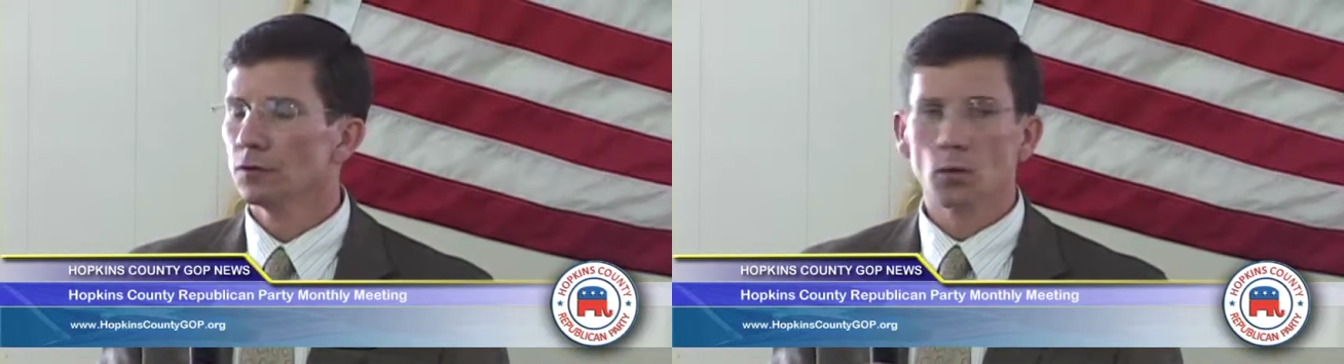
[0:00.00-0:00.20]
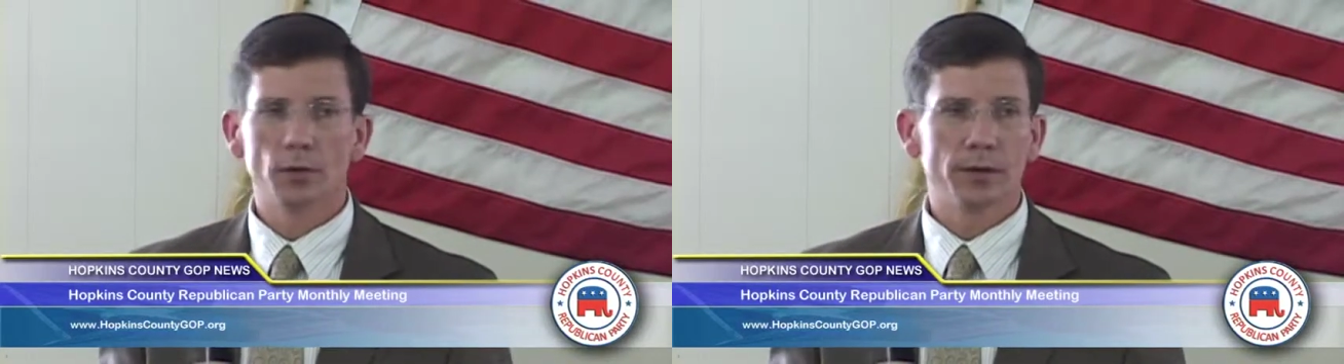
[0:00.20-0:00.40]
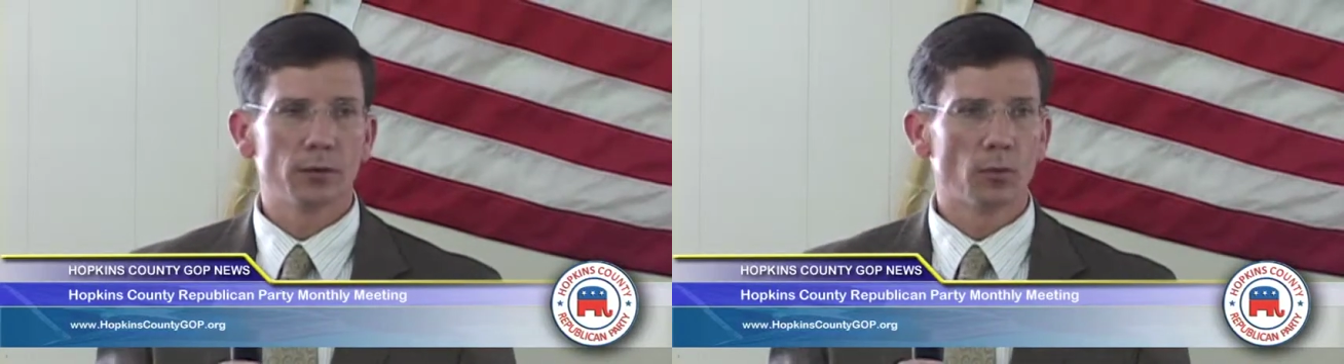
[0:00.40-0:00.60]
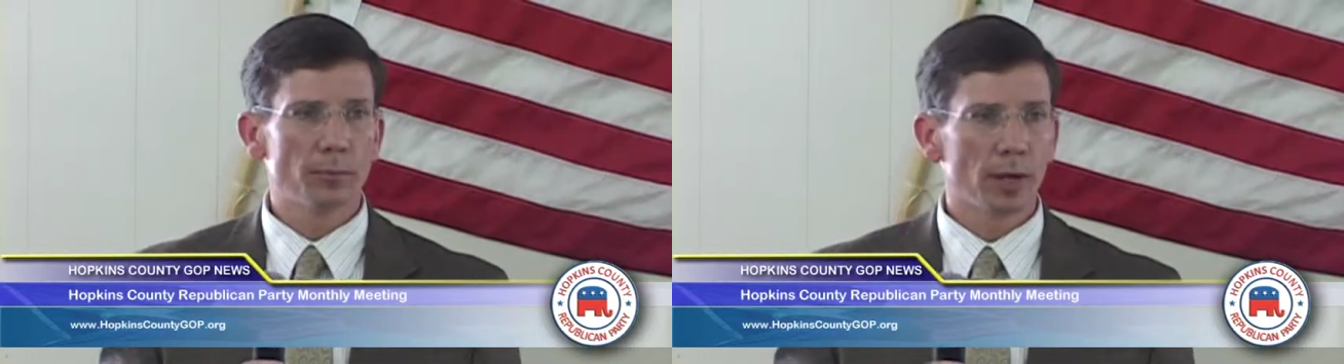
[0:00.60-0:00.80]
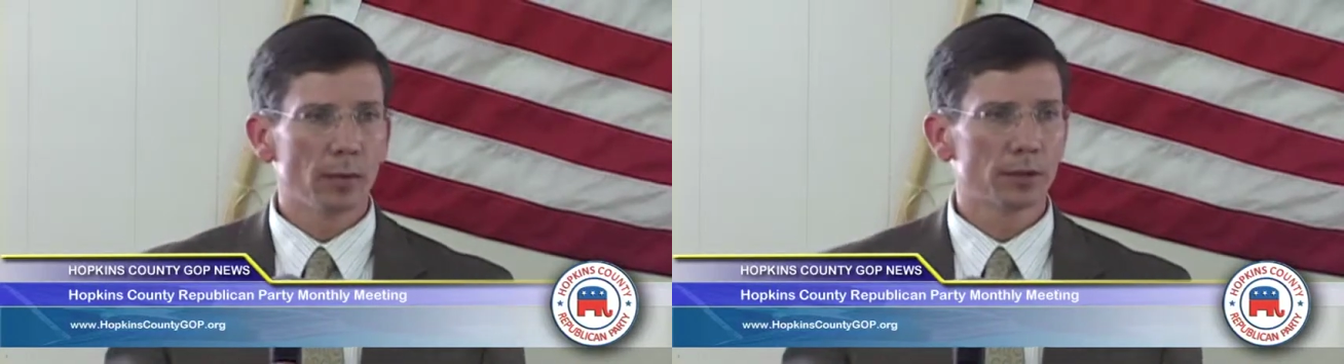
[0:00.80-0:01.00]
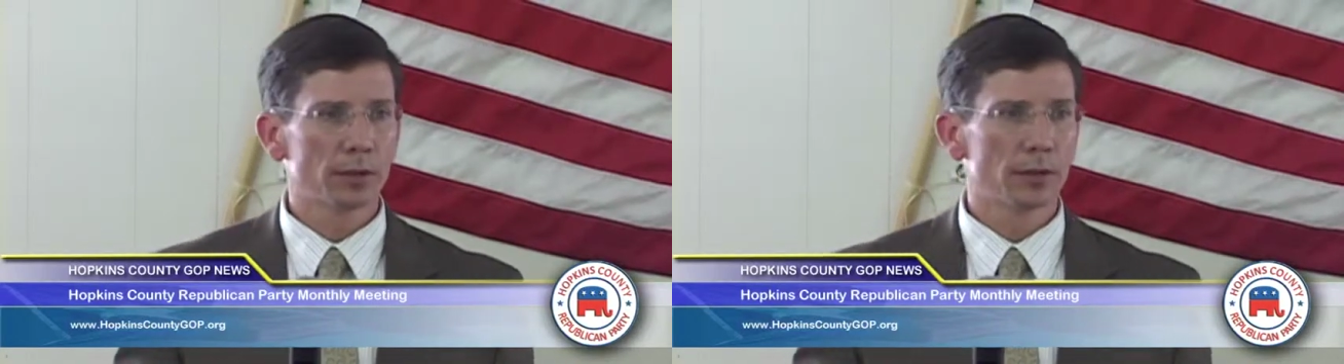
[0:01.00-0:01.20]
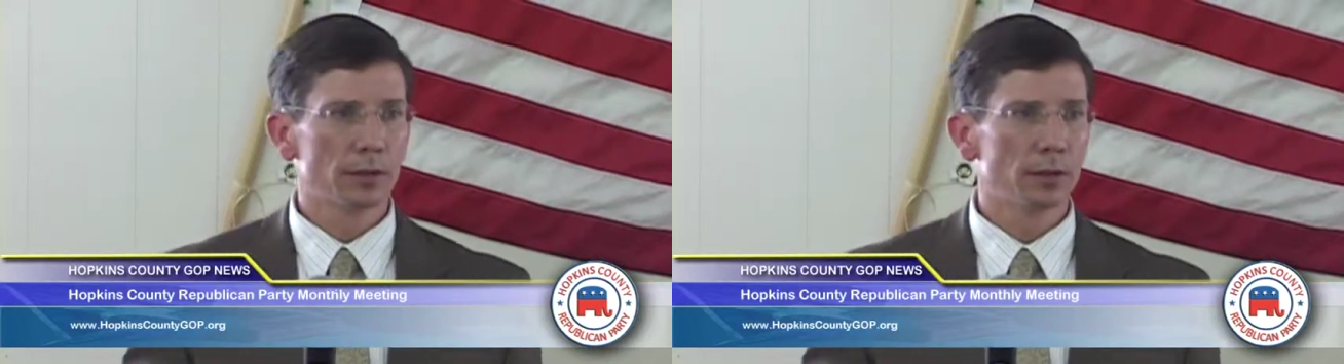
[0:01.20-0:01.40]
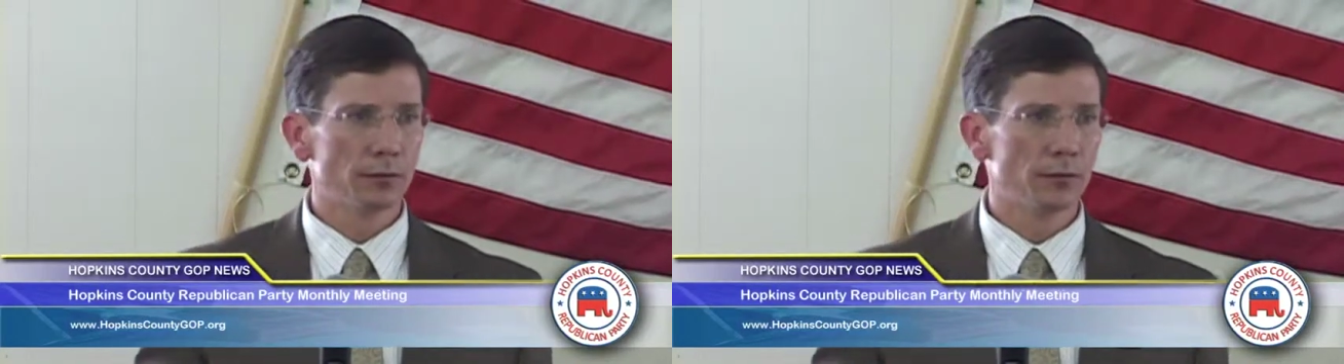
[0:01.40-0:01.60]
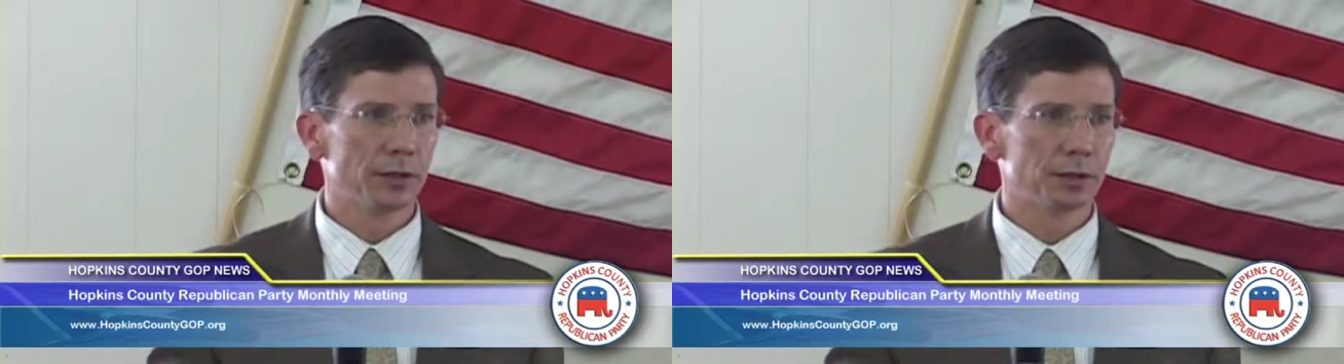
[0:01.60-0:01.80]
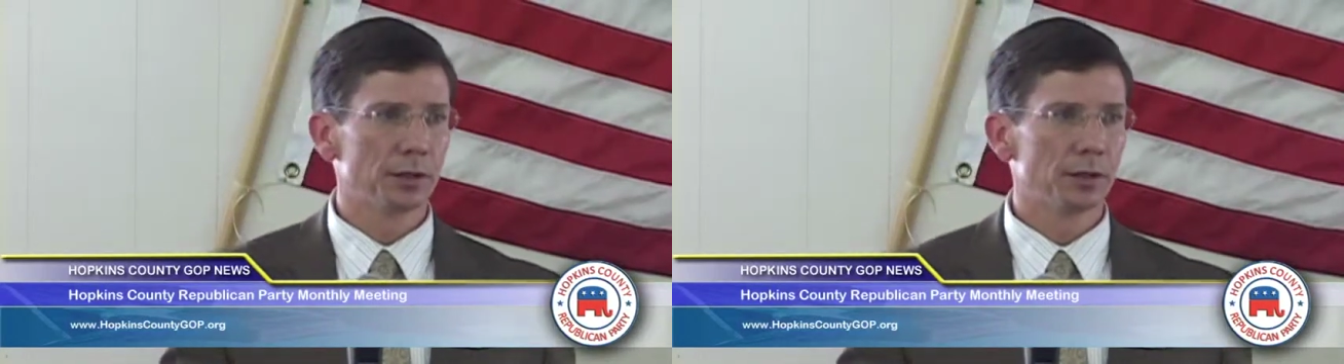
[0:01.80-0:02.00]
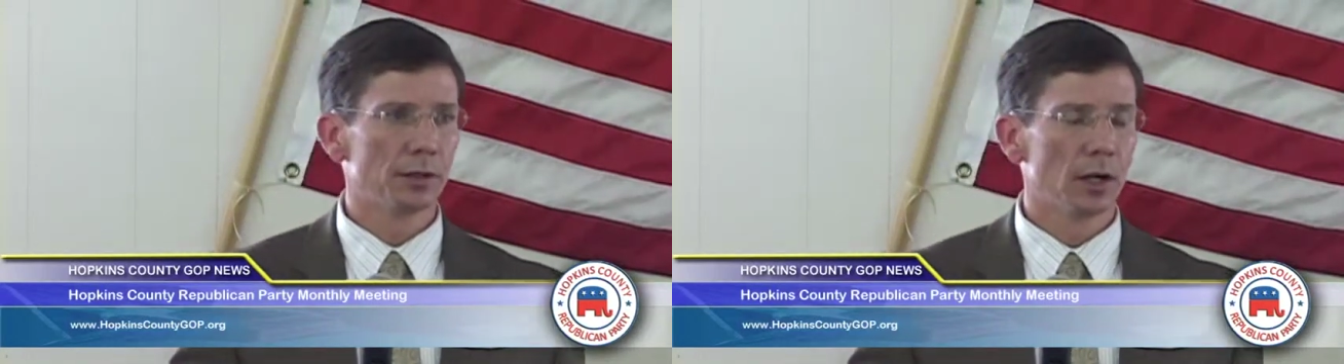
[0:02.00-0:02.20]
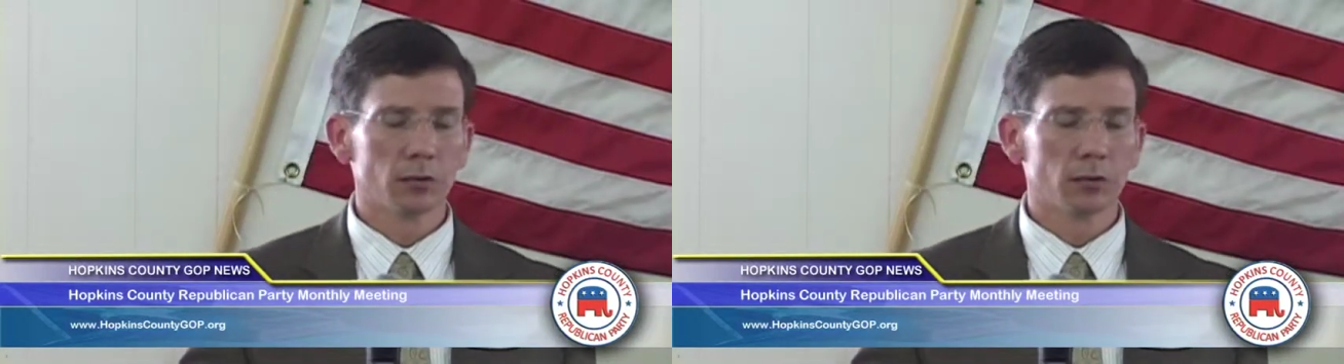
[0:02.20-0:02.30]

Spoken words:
for the Republican convention,